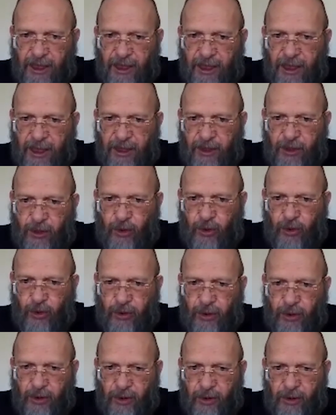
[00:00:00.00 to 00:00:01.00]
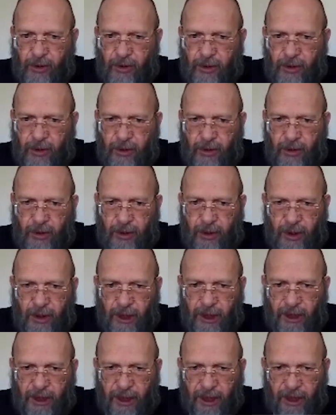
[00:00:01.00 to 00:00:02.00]
D2,
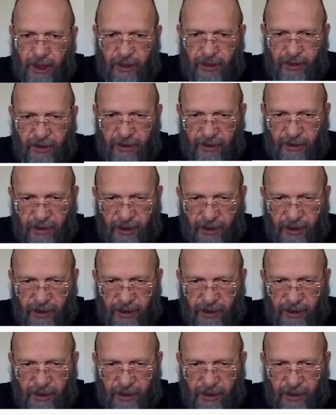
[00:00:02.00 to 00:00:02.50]
D3.